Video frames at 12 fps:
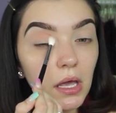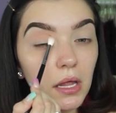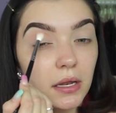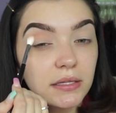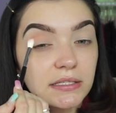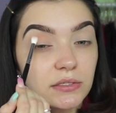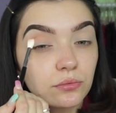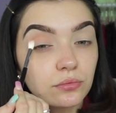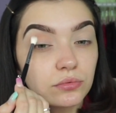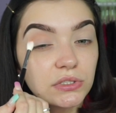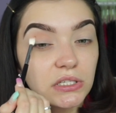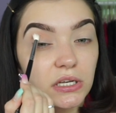And it's
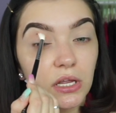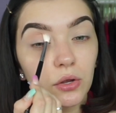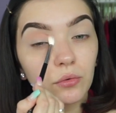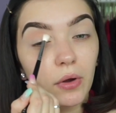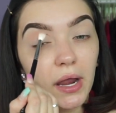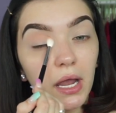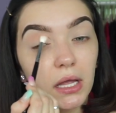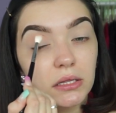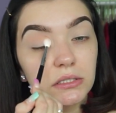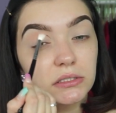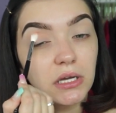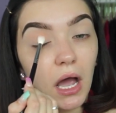sitting right at
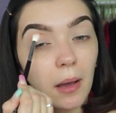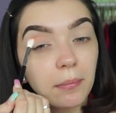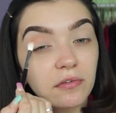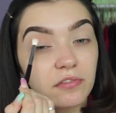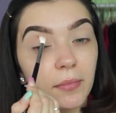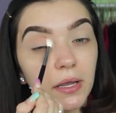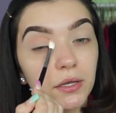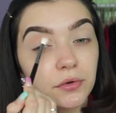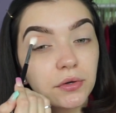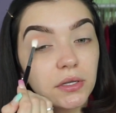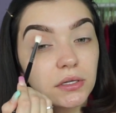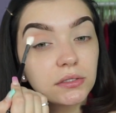the top of my
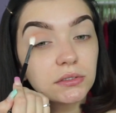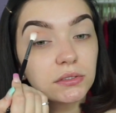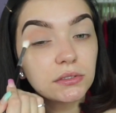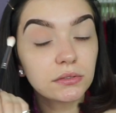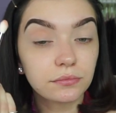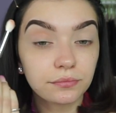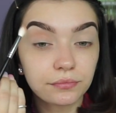crease.